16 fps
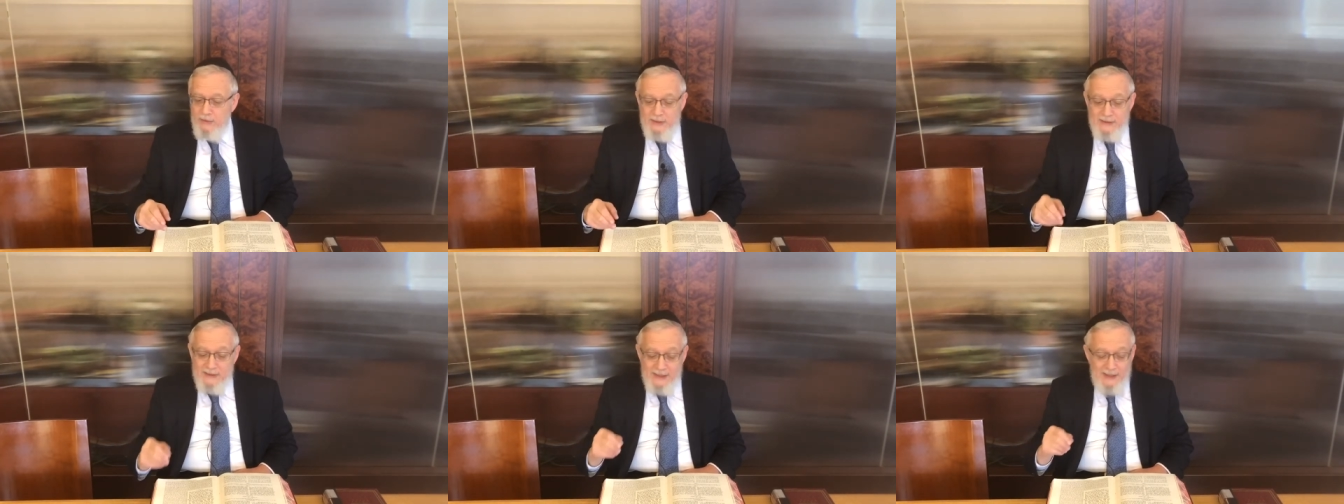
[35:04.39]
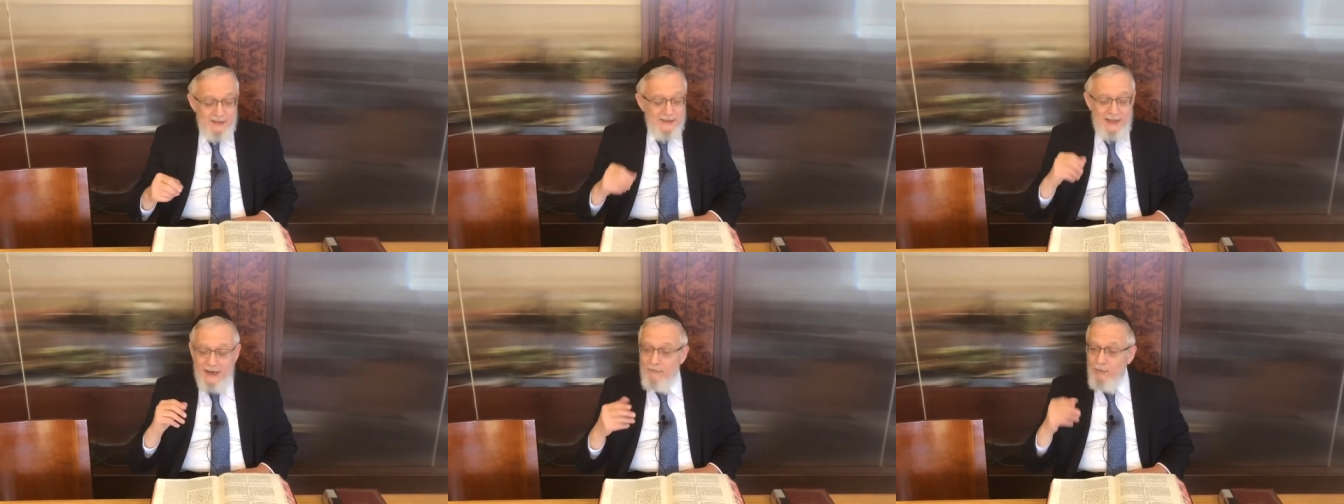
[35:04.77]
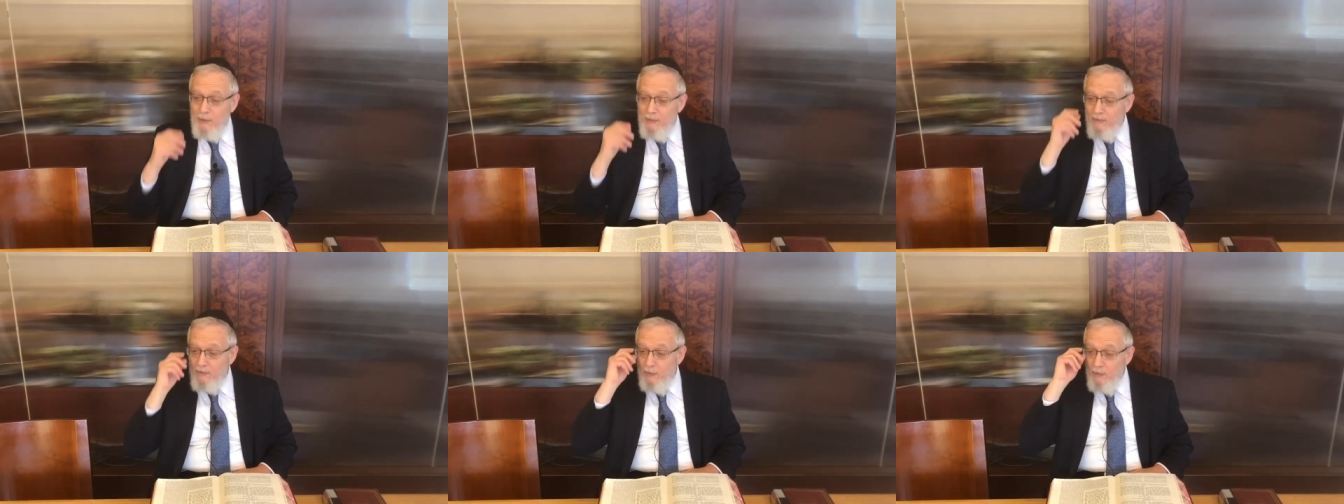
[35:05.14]
it says that
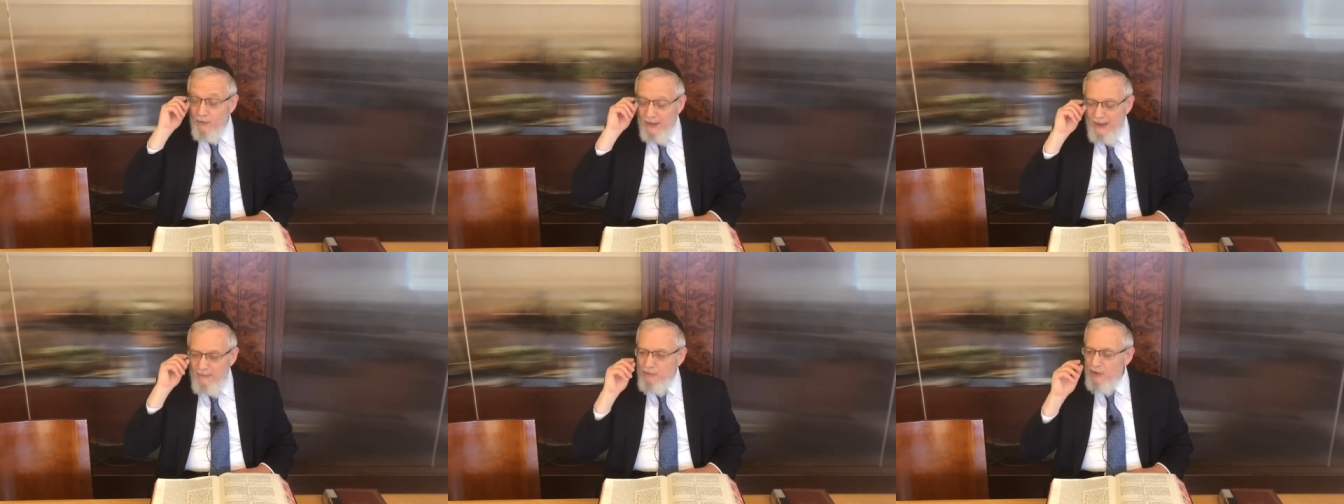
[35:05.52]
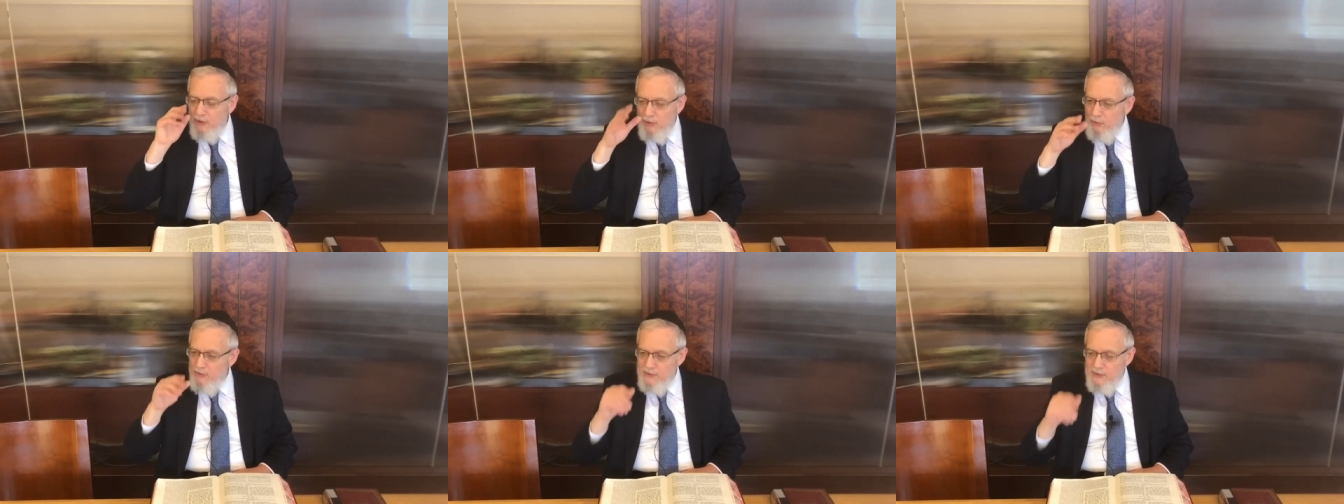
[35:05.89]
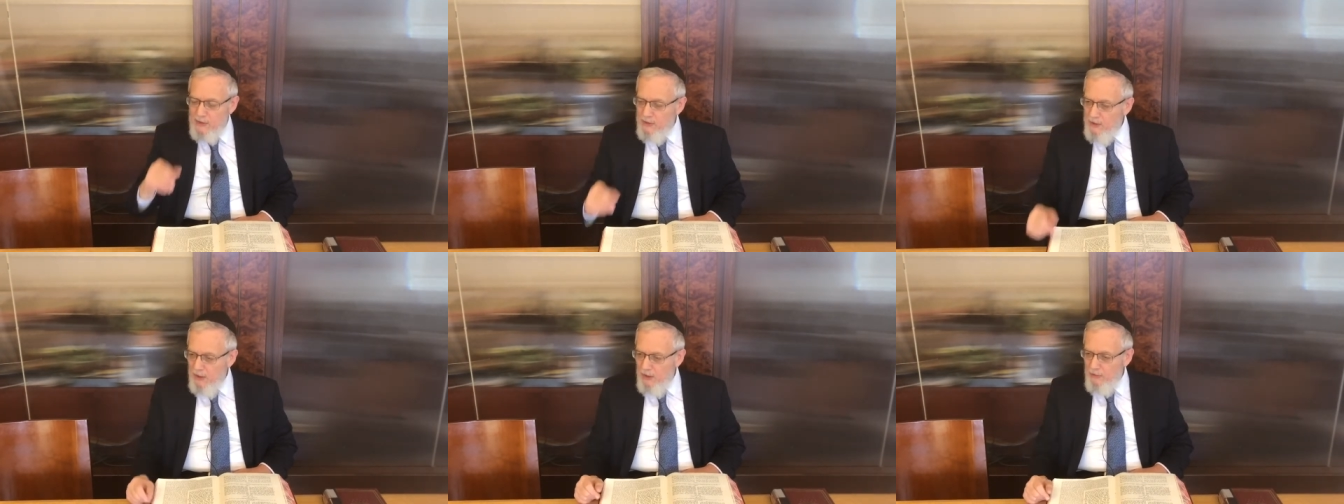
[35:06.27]
Avram Avinu kept the Torah
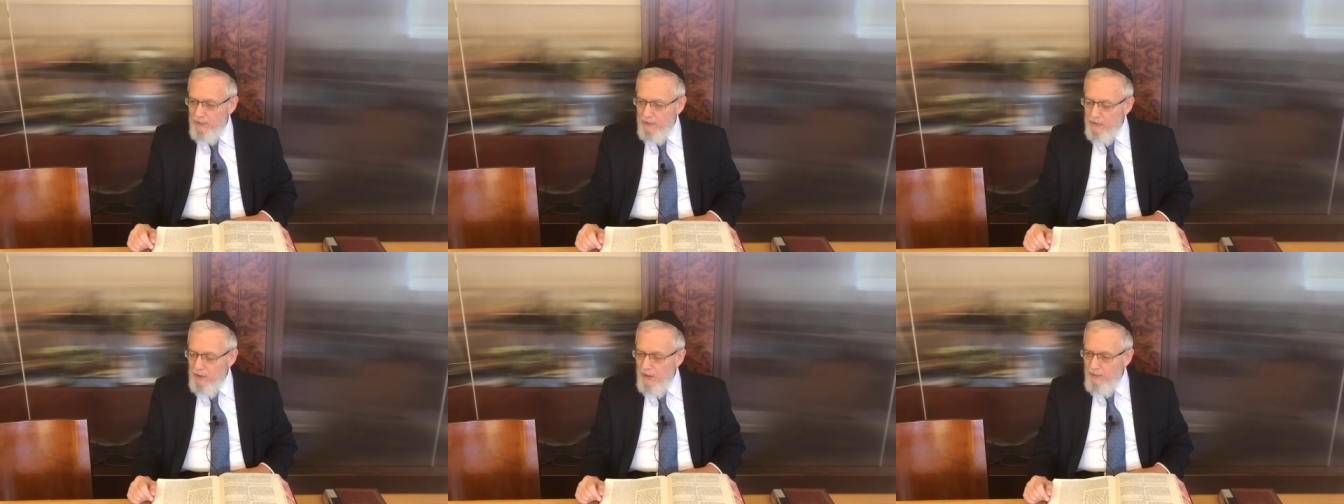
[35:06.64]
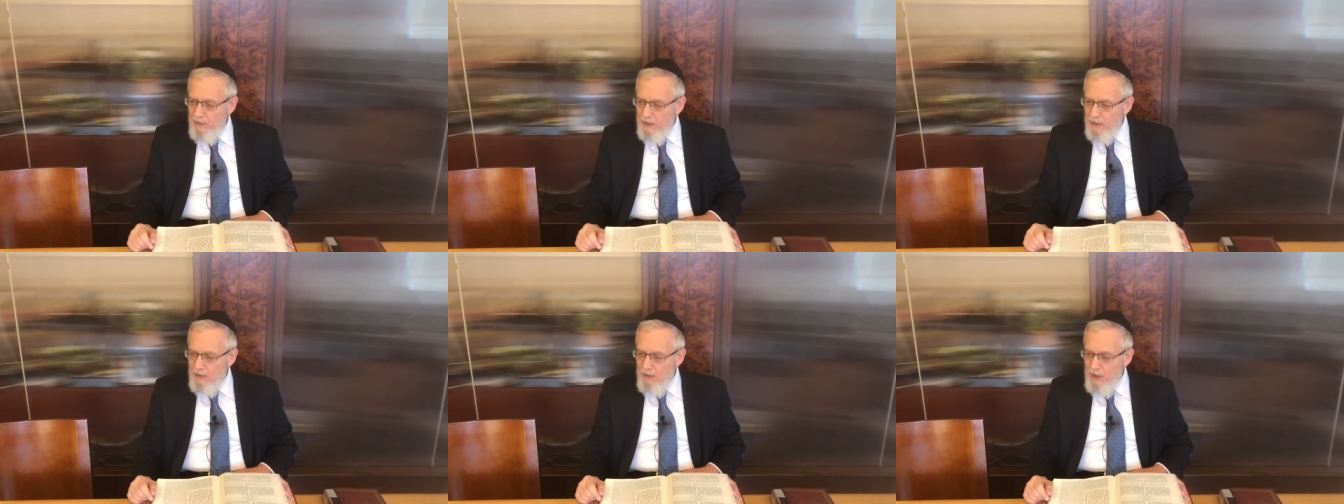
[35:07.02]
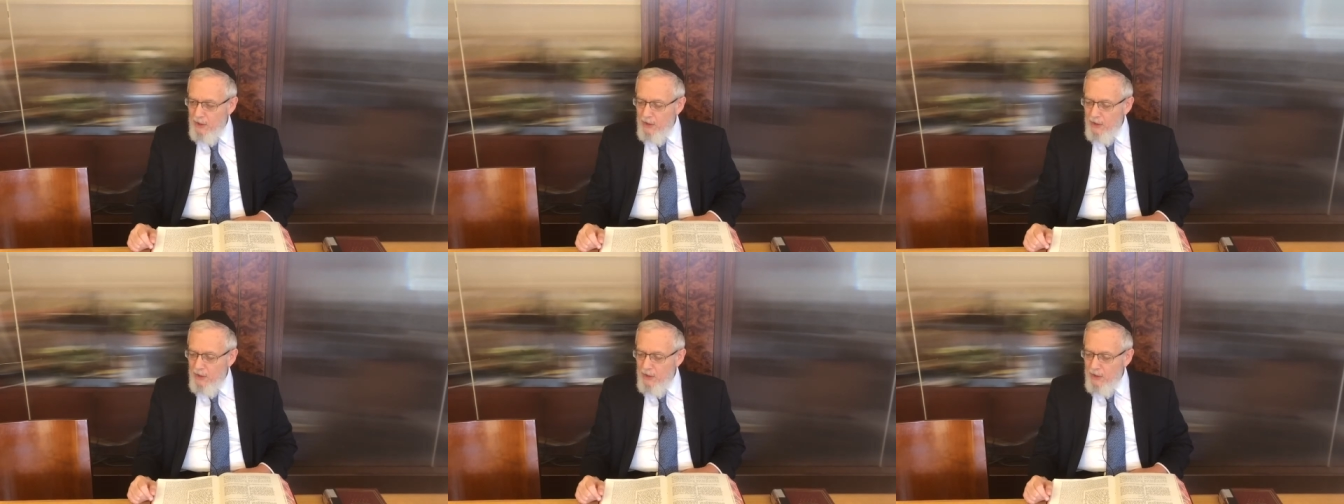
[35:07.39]
entirety,